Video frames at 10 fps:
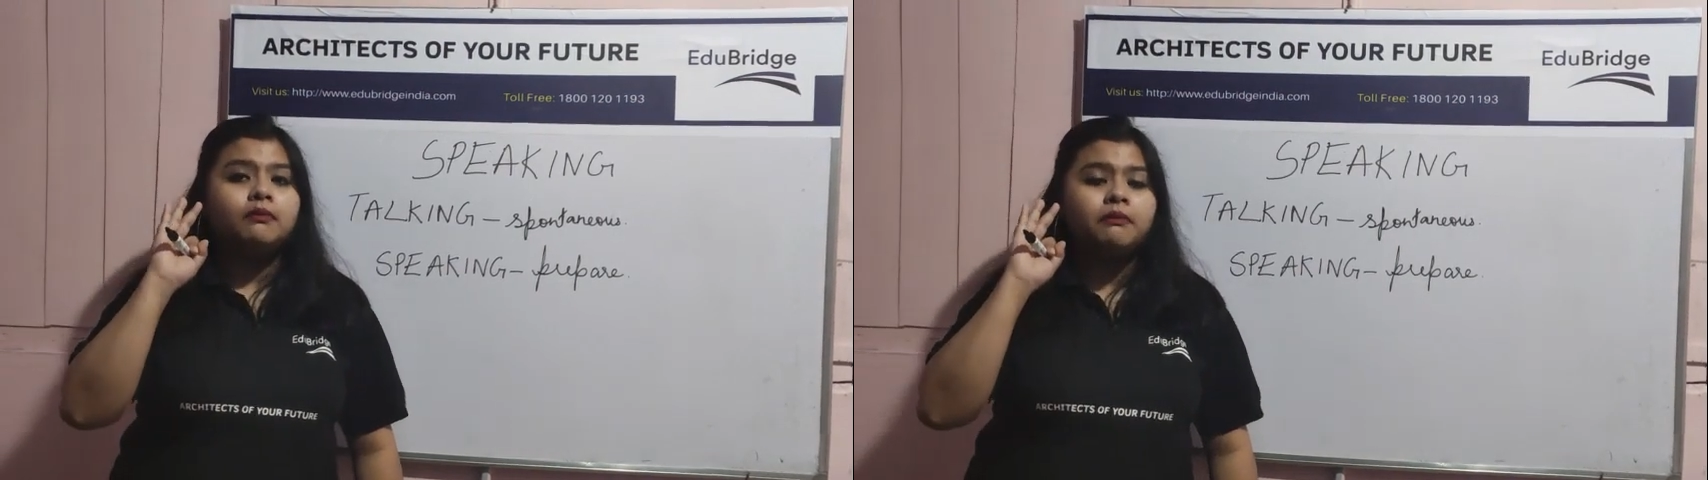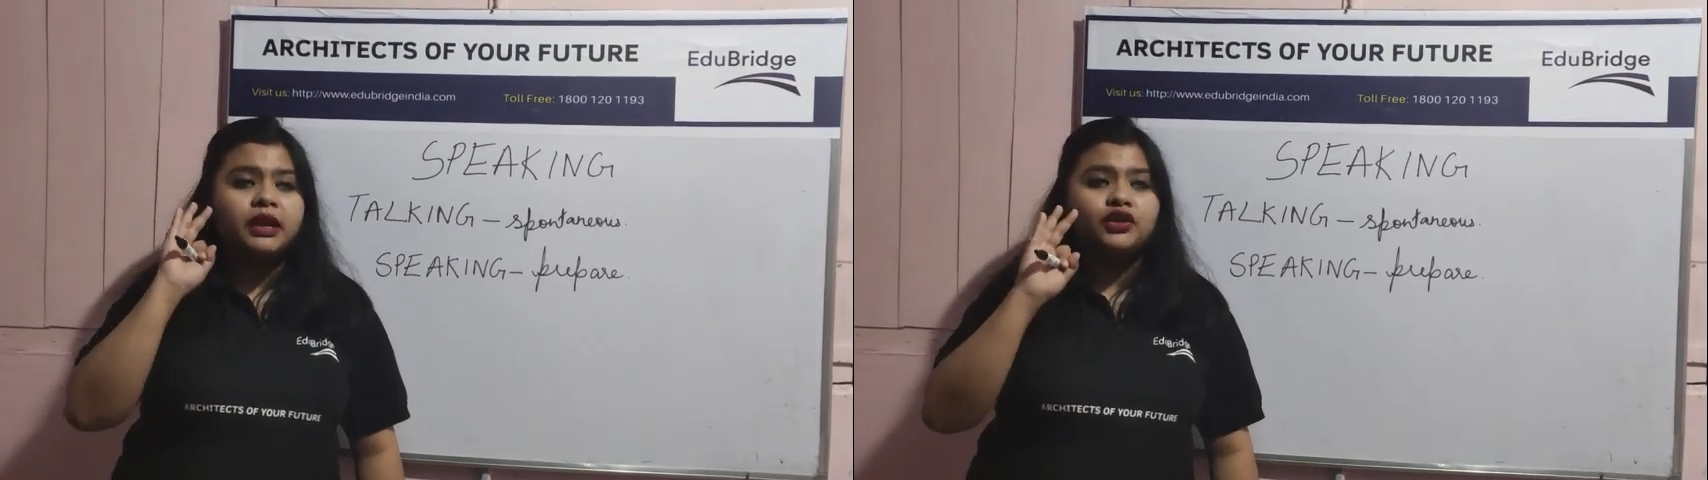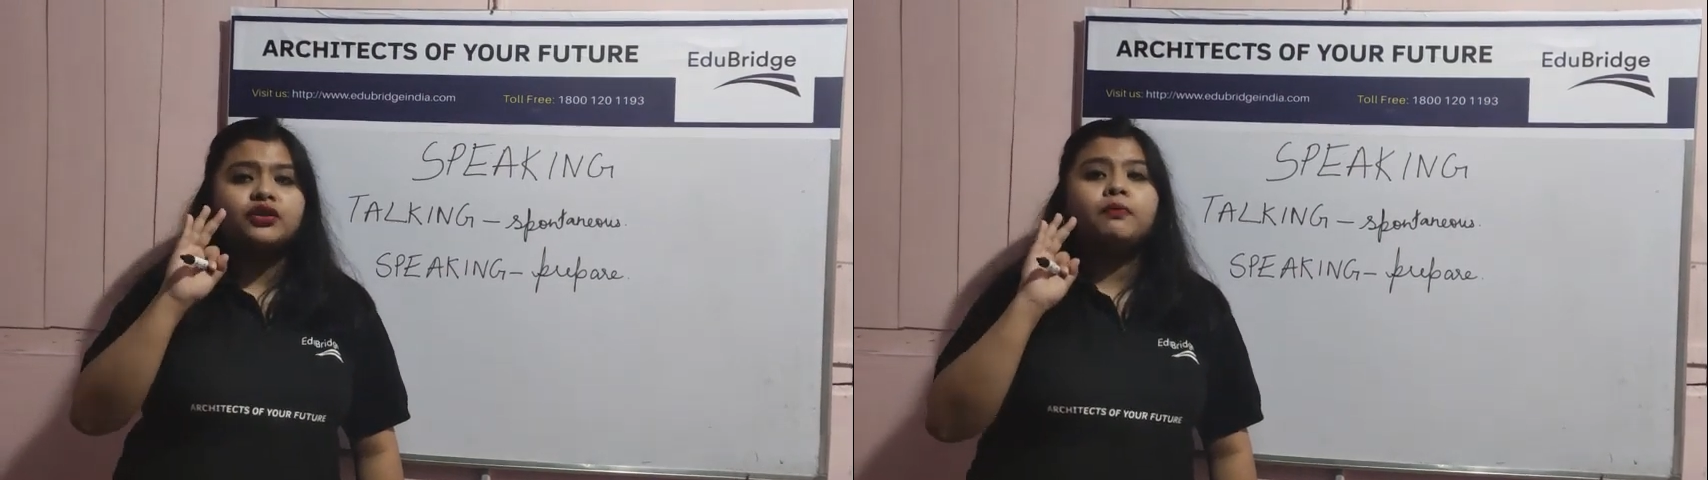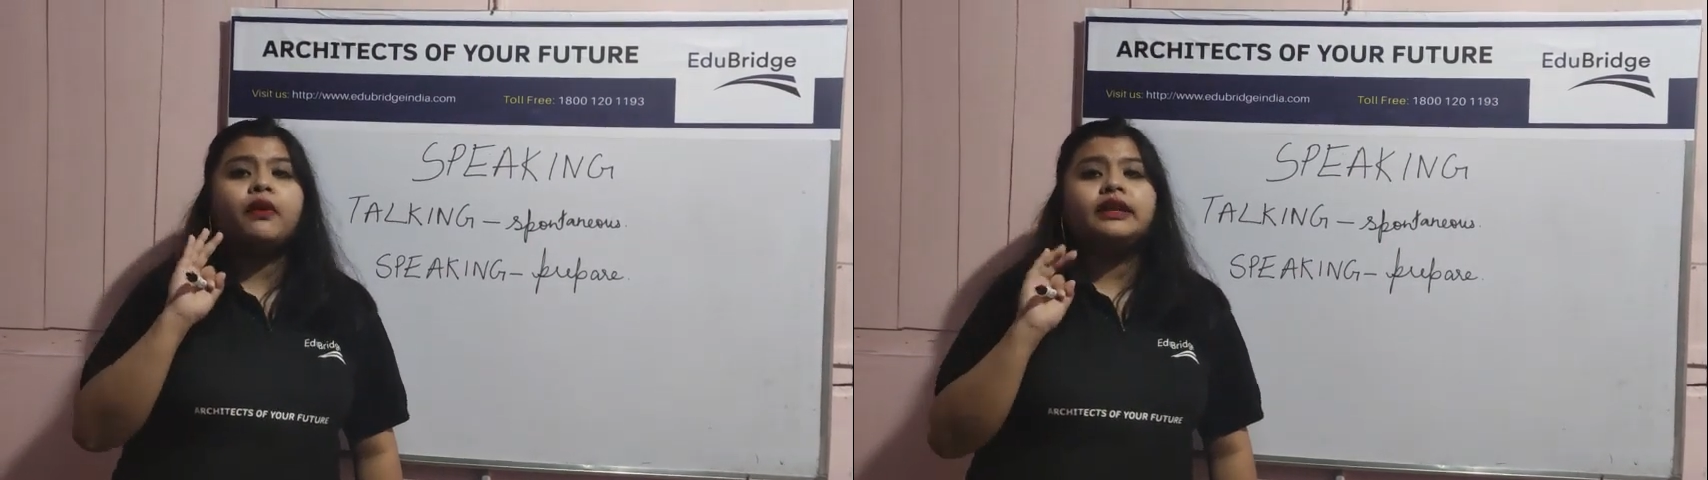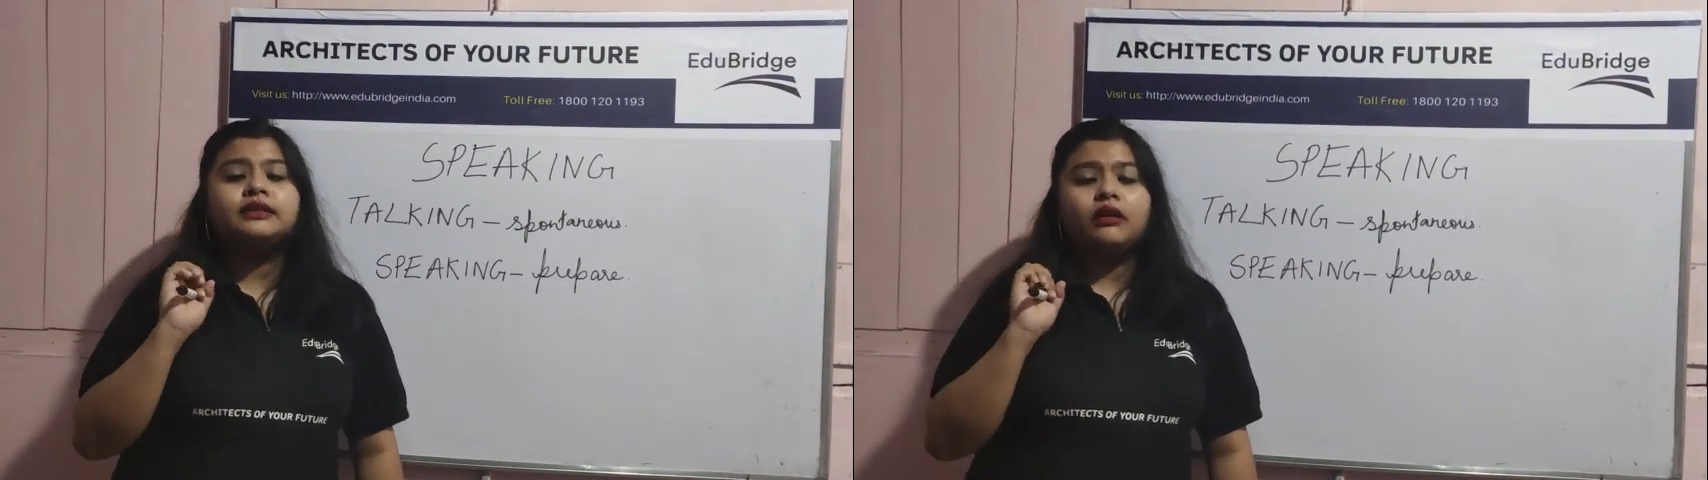major
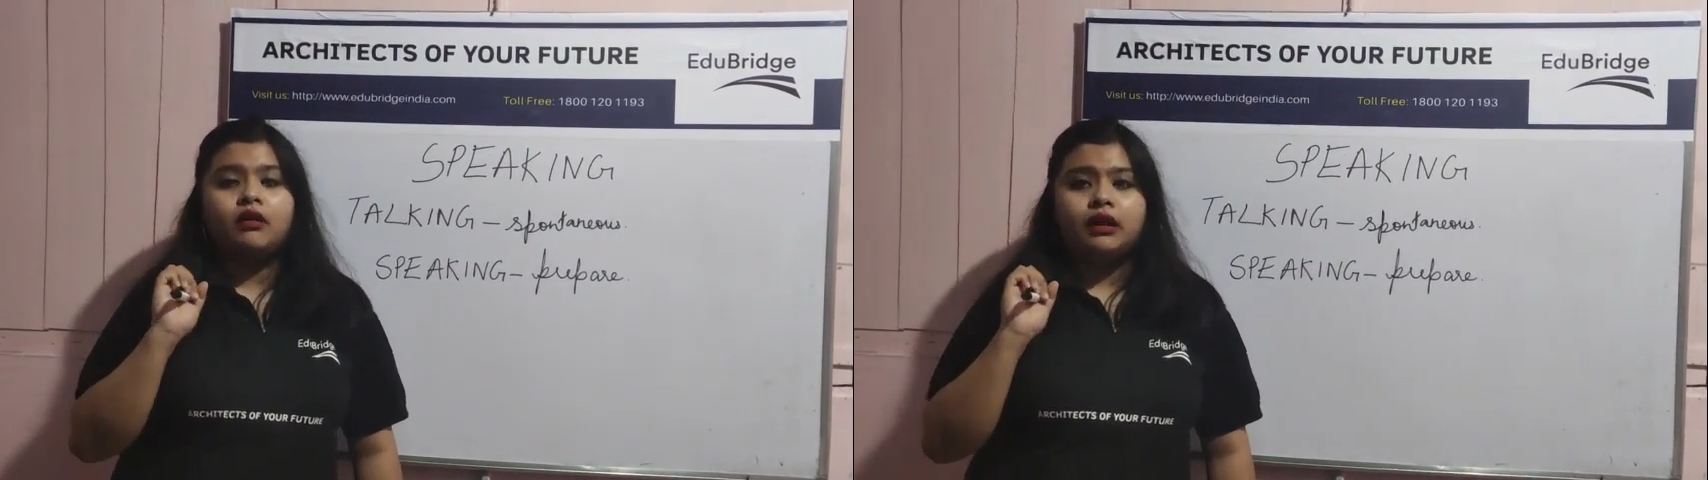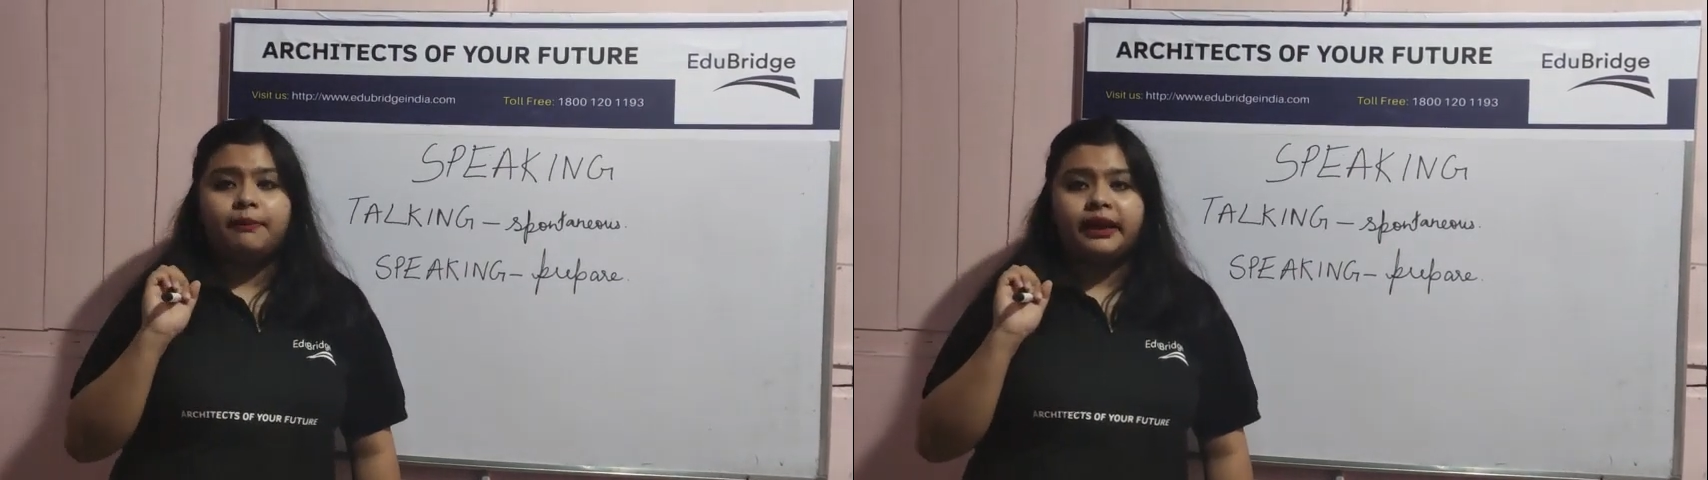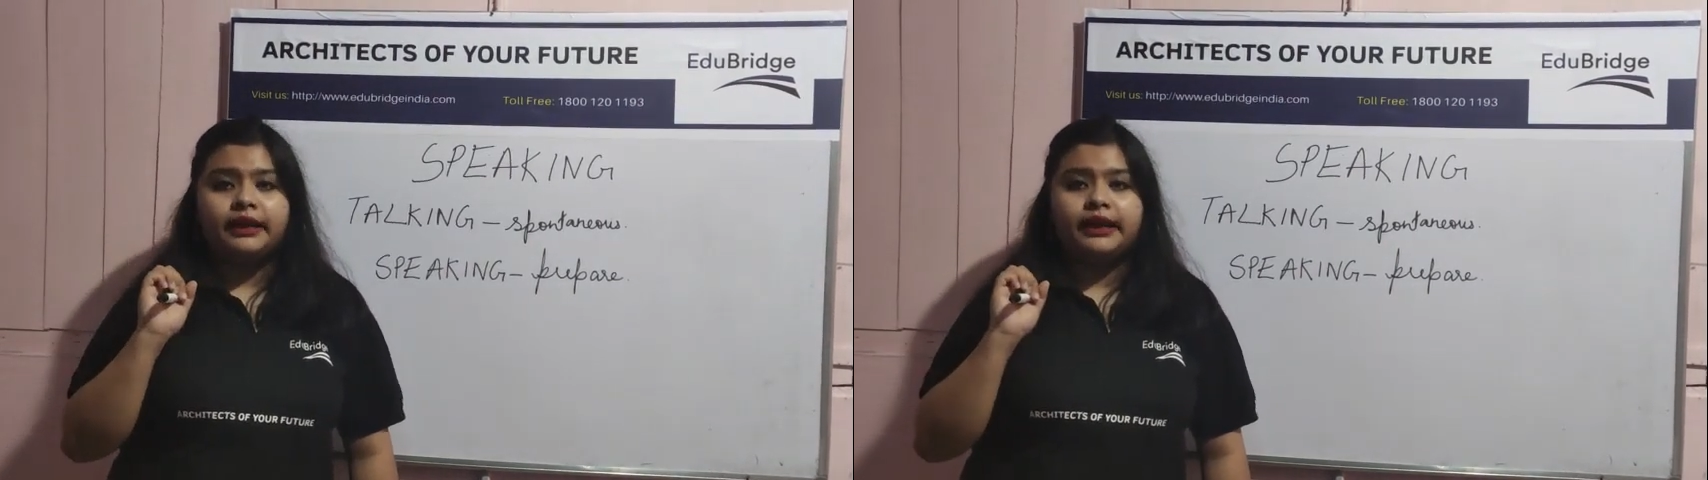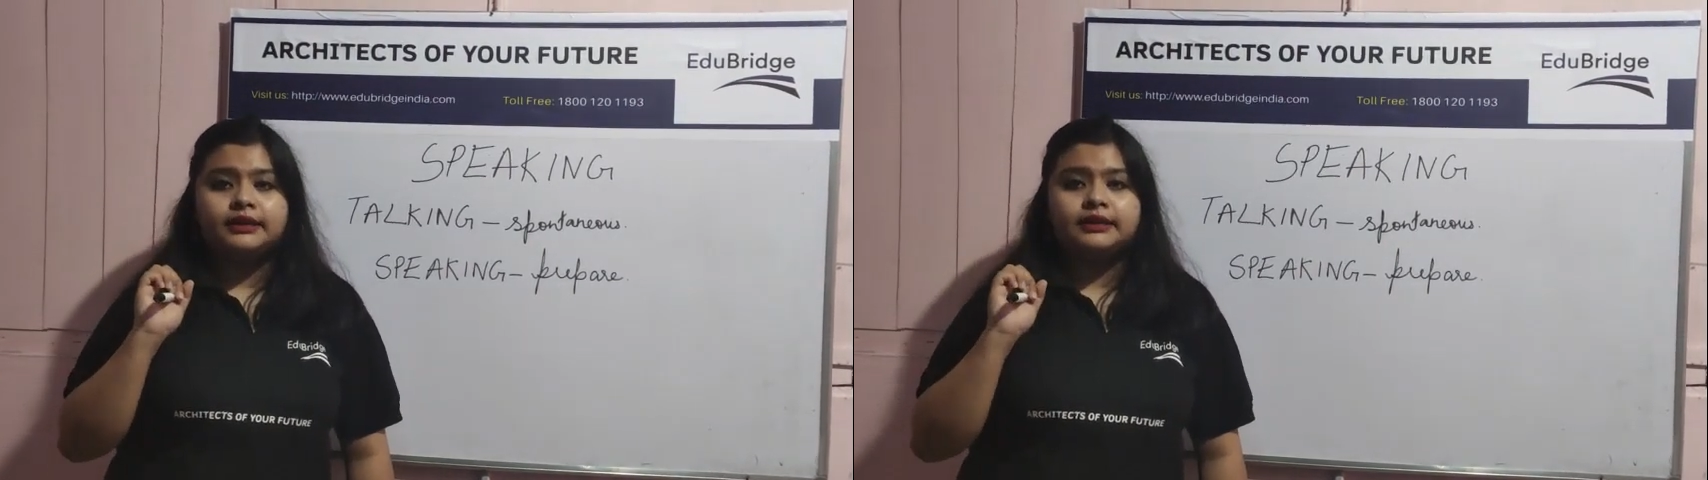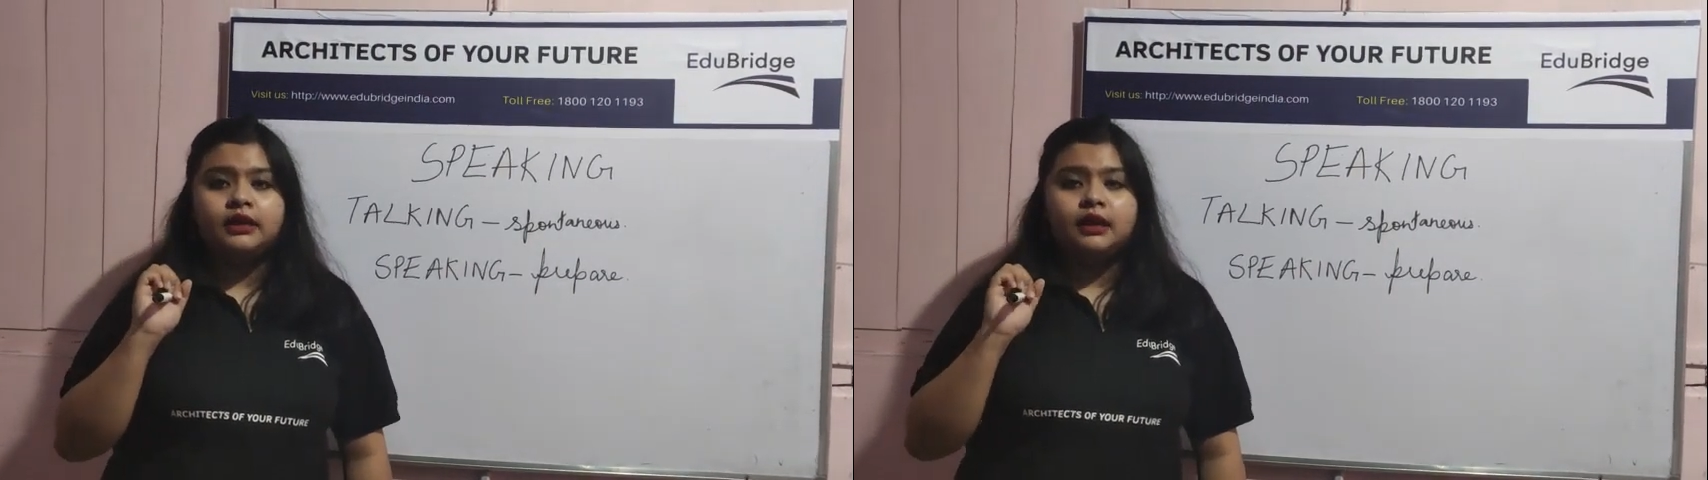points on our mind,
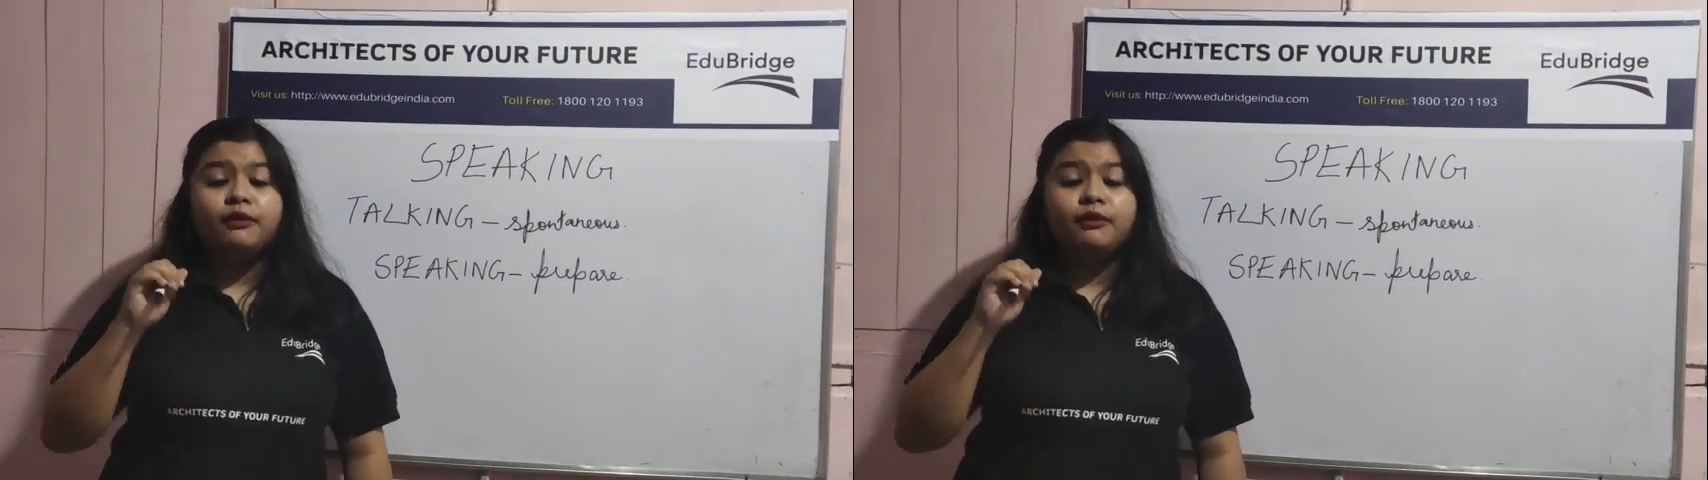guys.